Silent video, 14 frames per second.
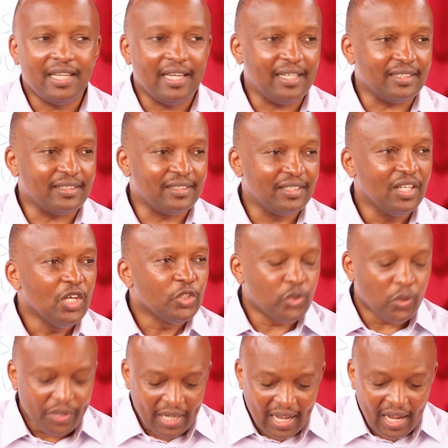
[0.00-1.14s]
Yes.
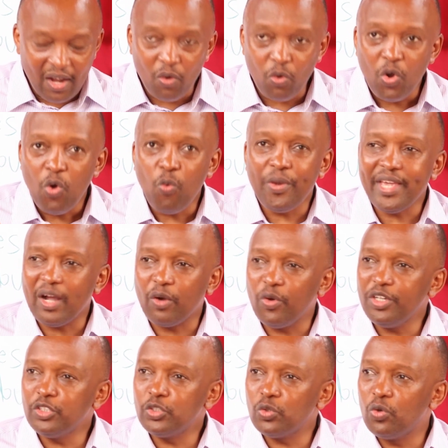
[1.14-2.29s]
So now we are
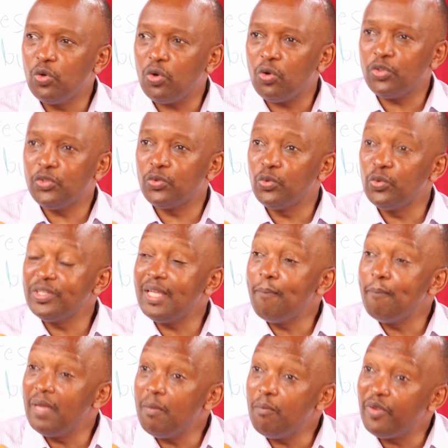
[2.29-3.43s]
going to go through the
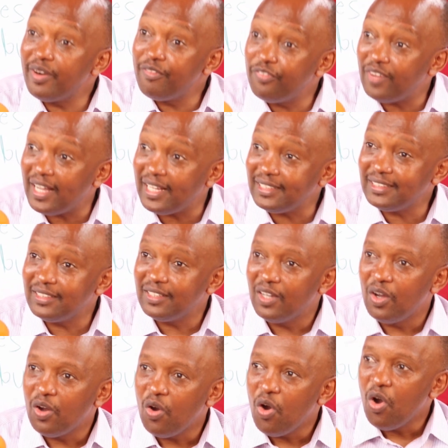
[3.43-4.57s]
memory verse
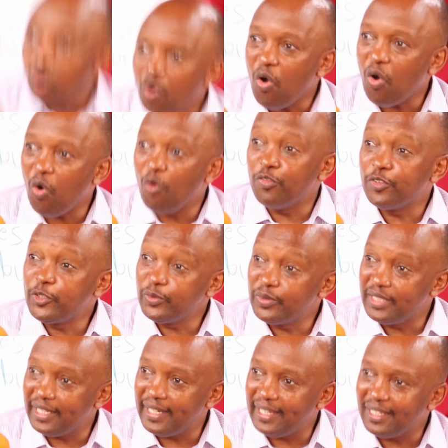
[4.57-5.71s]
of
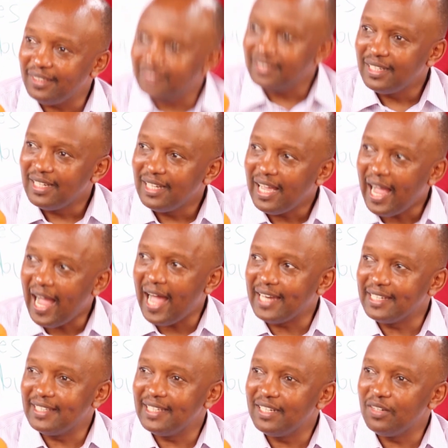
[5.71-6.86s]
today, and
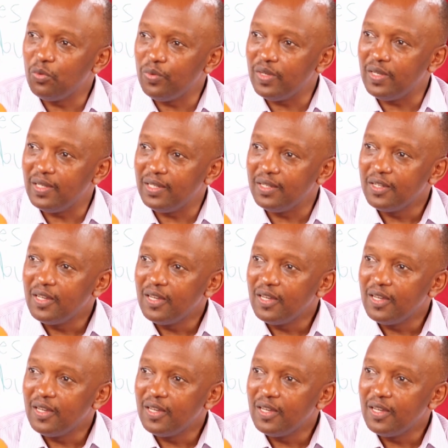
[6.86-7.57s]
then we